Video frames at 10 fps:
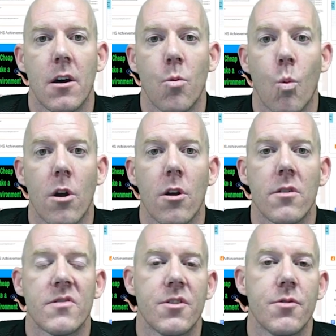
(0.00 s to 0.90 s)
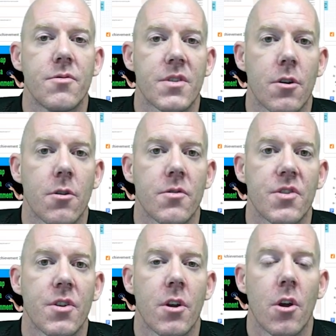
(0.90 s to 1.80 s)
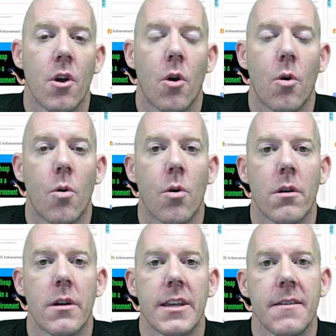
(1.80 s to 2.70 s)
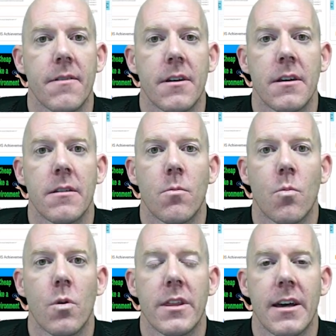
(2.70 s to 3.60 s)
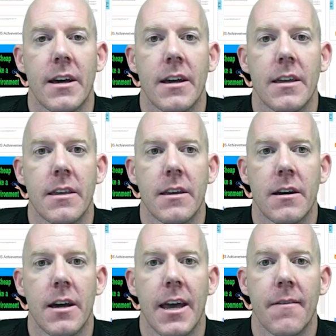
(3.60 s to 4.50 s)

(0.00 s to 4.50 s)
words that you search, or even when I have a